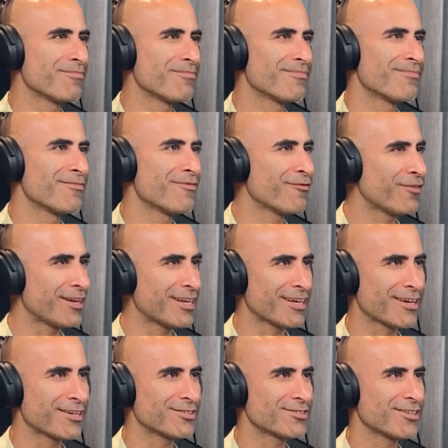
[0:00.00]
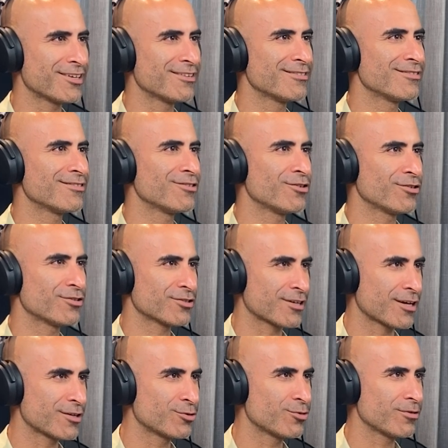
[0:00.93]
fitting us into your
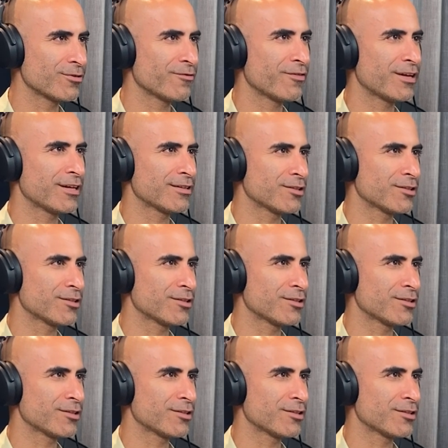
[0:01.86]
schedule, fitting this